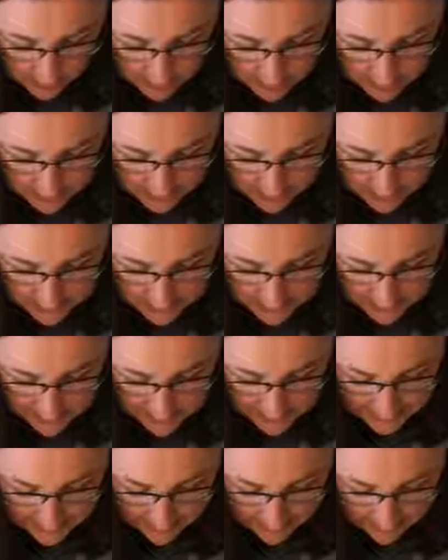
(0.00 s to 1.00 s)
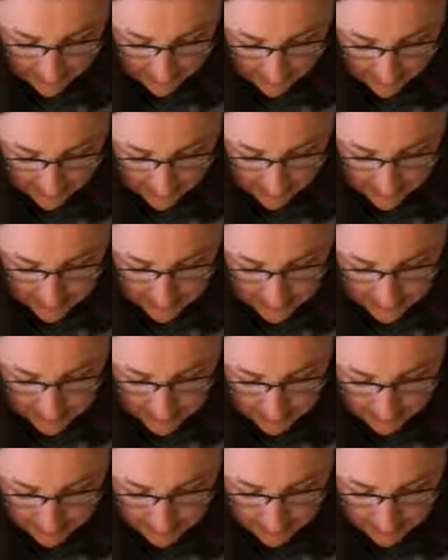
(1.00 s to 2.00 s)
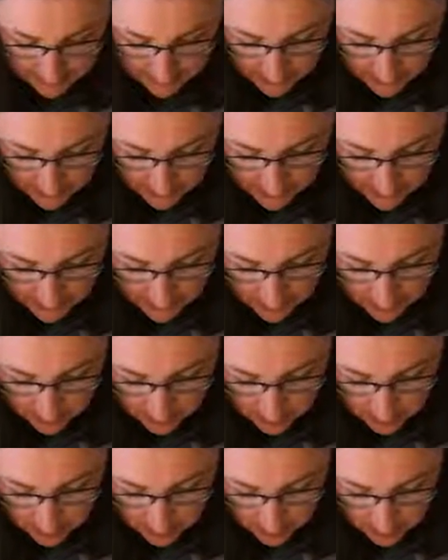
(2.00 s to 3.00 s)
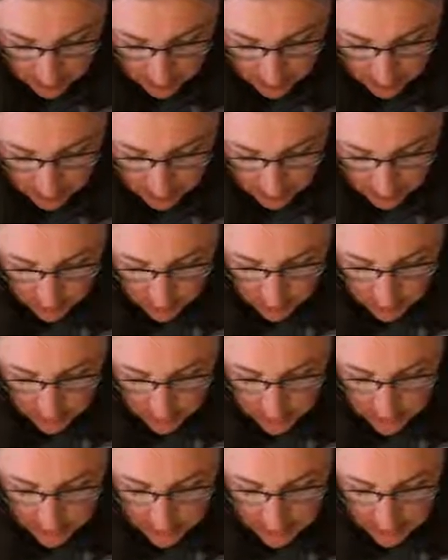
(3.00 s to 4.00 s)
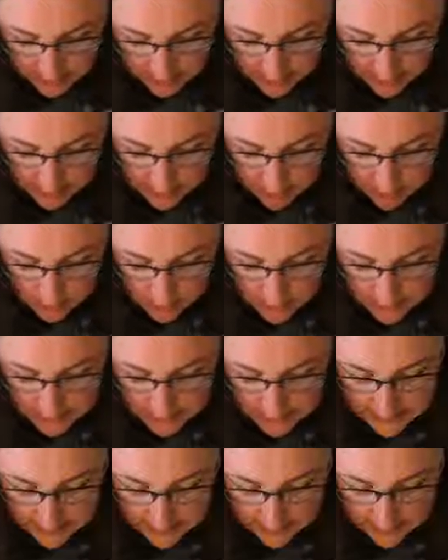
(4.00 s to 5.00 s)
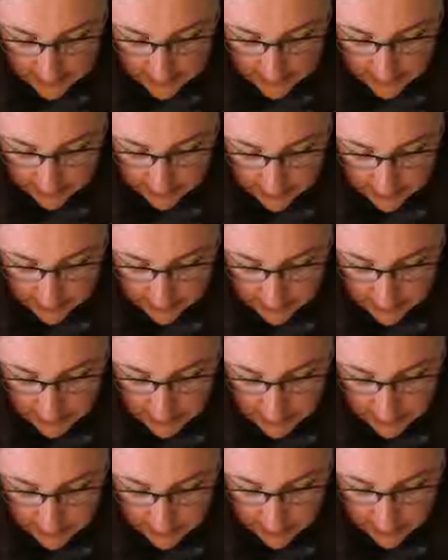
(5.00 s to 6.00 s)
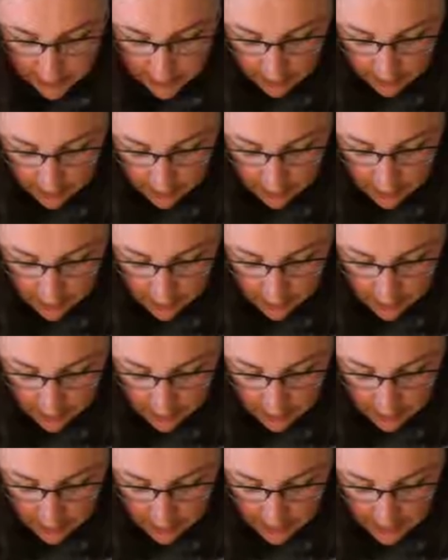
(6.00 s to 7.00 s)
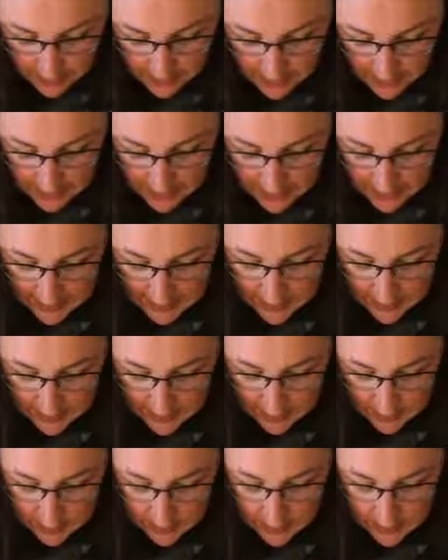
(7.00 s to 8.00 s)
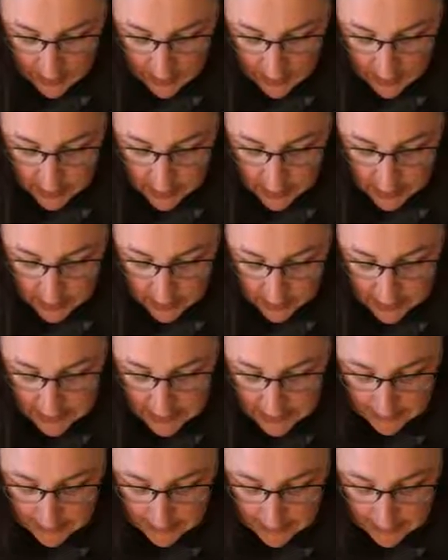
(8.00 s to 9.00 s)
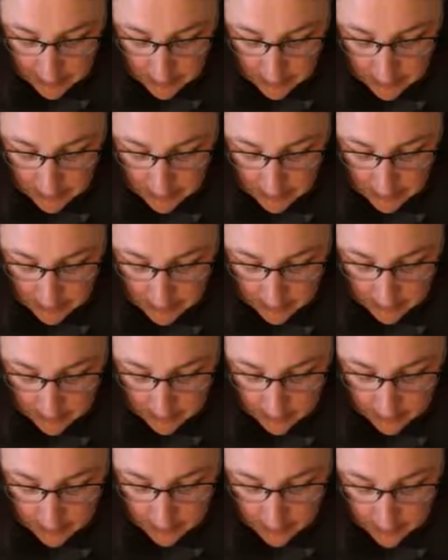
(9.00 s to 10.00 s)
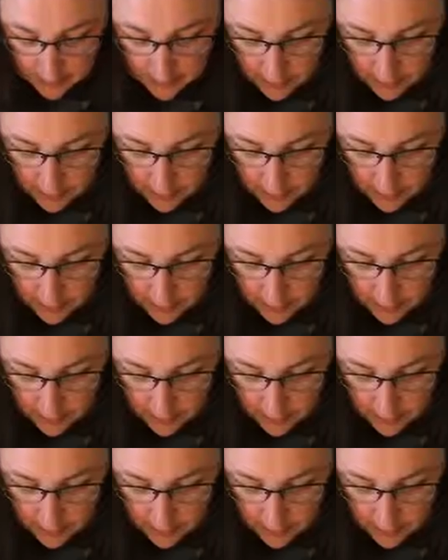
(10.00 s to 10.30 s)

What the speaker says: As you guys can see, my line just jumped on me a little bit there. So I'm going to have to hold it steady, and I'm going to have to push in pretty hard. And I can go back and straighten this up a little bit and go over it.